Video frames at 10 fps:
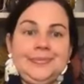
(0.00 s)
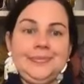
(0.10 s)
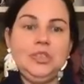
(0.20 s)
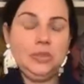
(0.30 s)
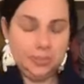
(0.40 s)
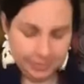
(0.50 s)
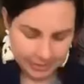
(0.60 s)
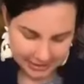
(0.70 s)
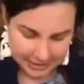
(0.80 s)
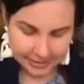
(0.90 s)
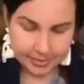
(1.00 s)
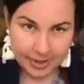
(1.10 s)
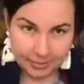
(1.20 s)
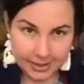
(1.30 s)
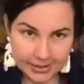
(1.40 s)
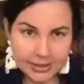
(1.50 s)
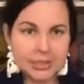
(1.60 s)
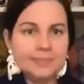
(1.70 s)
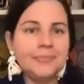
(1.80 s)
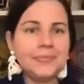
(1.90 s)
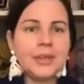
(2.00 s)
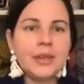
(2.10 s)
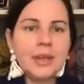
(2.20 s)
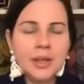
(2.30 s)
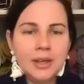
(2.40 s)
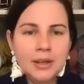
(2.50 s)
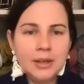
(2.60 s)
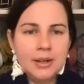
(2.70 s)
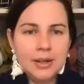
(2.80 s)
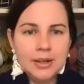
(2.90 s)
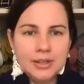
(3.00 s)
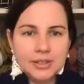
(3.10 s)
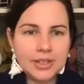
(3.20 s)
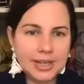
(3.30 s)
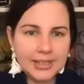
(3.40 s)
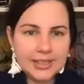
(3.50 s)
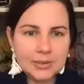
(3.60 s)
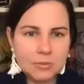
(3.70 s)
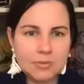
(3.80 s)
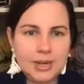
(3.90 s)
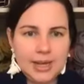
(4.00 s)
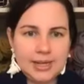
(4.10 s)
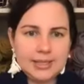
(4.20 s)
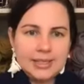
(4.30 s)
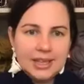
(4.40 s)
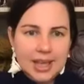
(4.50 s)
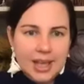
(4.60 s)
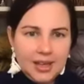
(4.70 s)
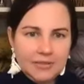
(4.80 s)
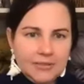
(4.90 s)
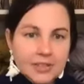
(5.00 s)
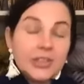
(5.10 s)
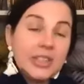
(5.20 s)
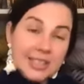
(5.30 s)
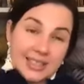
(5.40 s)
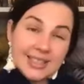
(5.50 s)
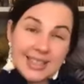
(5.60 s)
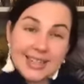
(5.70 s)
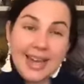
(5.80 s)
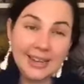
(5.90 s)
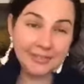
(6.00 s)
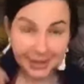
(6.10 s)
So it's probably down to my waist. So that's the warm heart scarf. So this is the navy